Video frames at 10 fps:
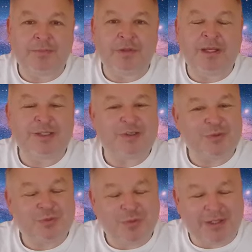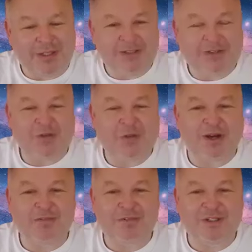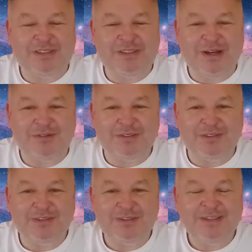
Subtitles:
because we need to look after ourselves,